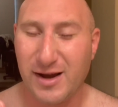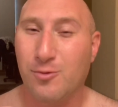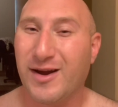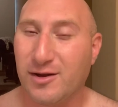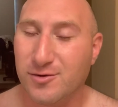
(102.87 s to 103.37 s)

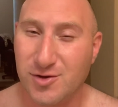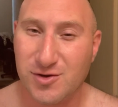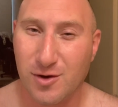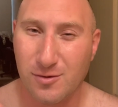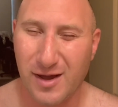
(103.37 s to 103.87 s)
regular
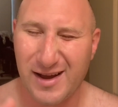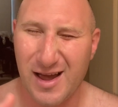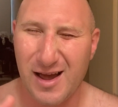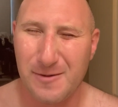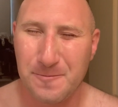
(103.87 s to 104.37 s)
soap, like
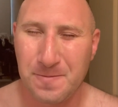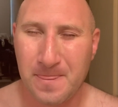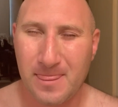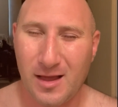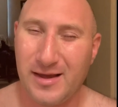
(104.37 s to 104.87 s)

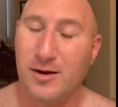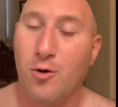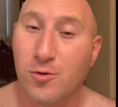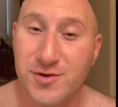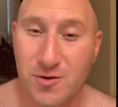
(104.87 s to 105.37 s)
an
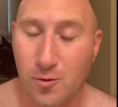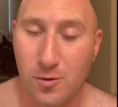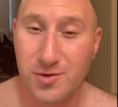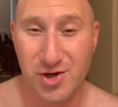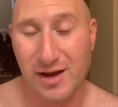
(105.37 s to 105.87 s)
old
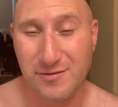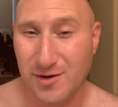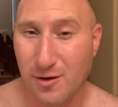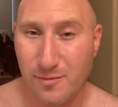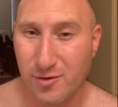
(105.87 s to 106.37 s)
school shave
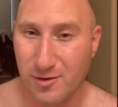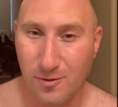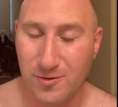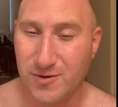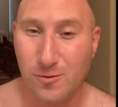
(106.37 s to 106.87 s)
soap or
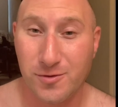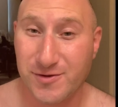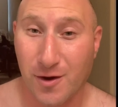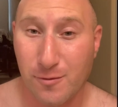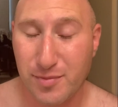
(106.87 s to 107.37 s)
old school
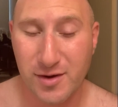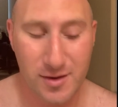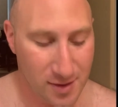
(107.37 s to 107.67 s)
soap